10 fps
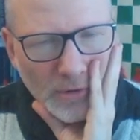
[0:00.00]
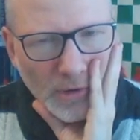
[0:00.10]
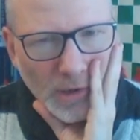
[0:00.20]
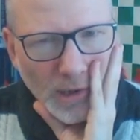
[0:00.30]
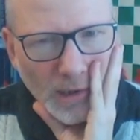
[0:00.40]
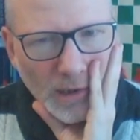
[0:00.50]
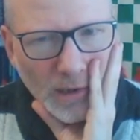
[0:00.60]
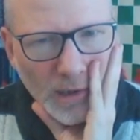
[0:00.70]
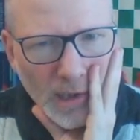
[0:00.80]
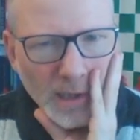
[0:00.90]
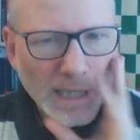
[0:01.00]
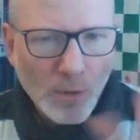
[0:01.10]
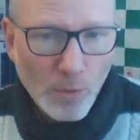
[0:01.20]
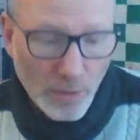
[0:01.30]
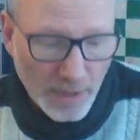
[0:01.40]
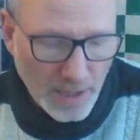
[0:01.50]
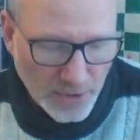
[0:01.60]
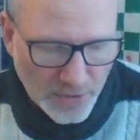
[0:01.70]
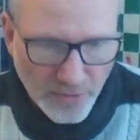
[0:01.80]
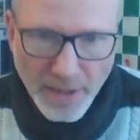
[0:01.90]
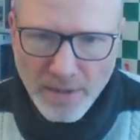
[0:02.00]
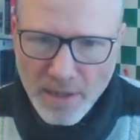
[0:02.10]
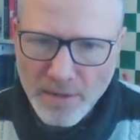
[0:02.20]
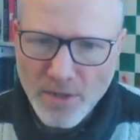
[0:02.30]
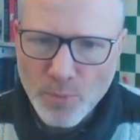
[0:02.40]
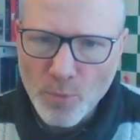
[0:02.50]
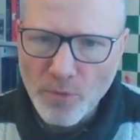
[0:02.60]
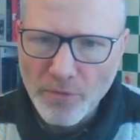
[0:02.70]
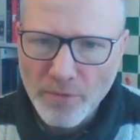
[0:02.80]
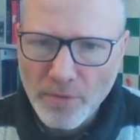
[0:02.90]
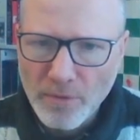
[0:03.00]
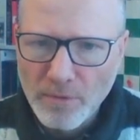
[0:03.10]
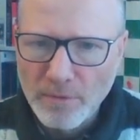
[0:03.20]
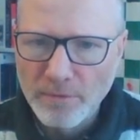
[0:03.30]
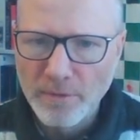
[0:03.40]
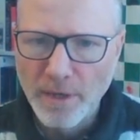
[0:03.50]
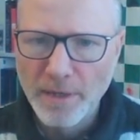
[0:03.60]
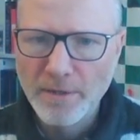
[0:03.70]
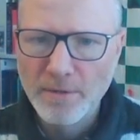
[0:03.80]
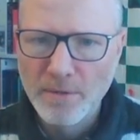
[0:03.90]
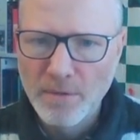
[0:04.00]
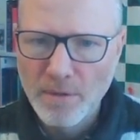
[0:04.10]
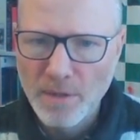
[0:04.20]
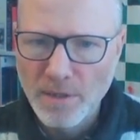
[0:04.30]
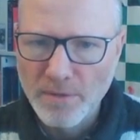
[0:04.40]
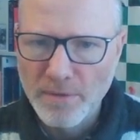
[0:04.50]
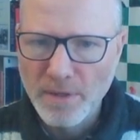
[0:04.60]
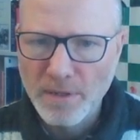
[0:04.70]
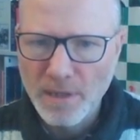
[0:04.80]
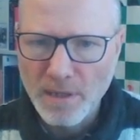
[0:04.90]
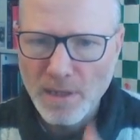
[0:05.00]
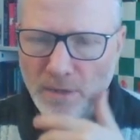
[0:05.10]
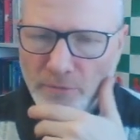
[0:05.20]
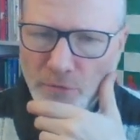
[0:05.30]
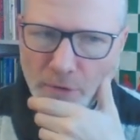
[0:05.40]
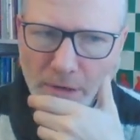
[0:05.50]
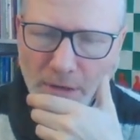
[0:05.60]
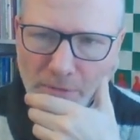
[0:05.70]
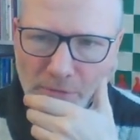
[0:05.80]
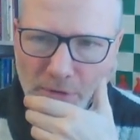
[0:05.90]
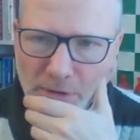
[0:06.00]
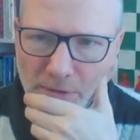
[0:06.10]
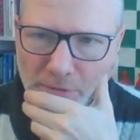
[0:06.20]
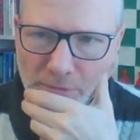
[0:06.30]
Yeah. Now, well, he's threatening this move, right? He's threatening e4, e5.